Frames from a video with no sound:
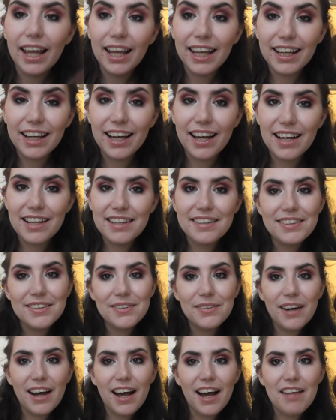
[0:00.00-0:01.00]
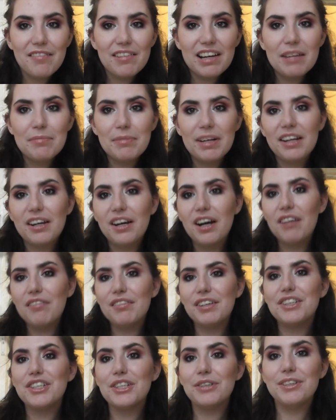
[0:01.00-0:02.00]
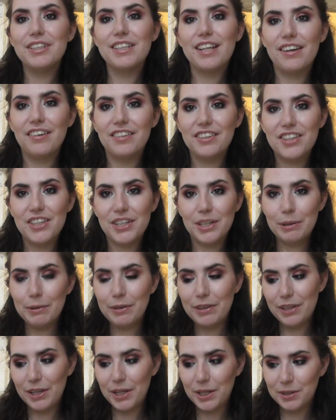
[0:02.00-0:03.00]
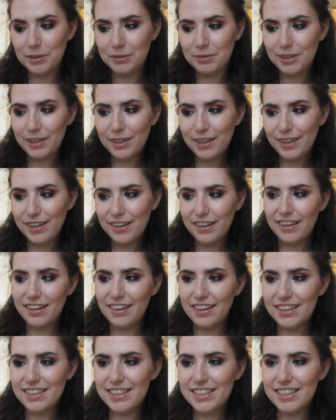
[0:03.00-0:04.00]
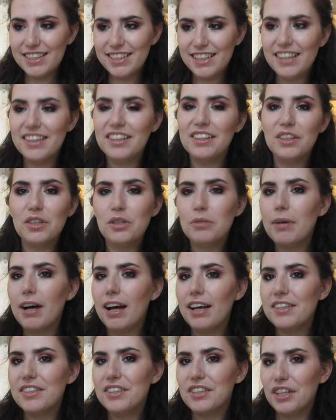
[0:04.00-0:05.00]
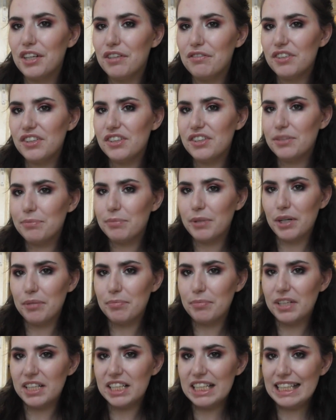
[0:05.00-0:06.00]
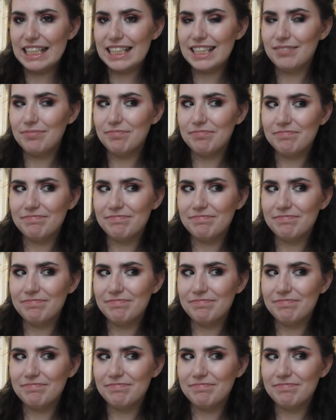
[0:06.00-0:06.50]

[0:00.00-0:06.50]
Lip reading: Hey guys, so I have a bit of a show and tell to share with you. Let's just say the low buy served its purpose.